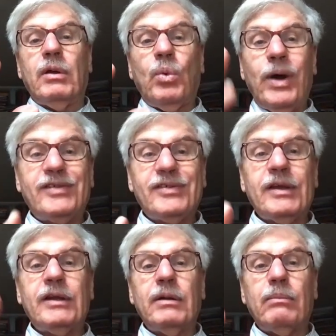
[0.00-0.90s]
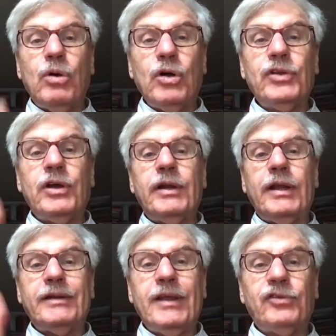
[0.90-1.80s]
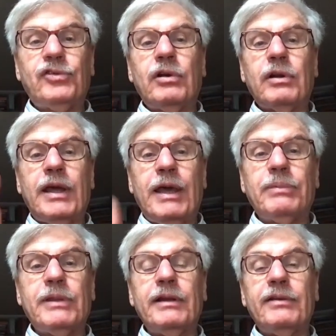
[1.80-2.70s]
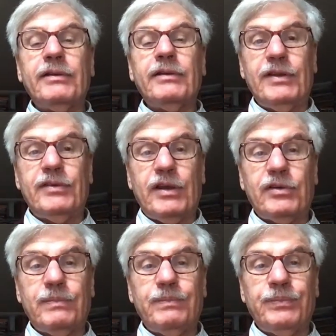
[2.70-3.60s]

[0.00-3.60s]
Western modern industrial capitalist civilization.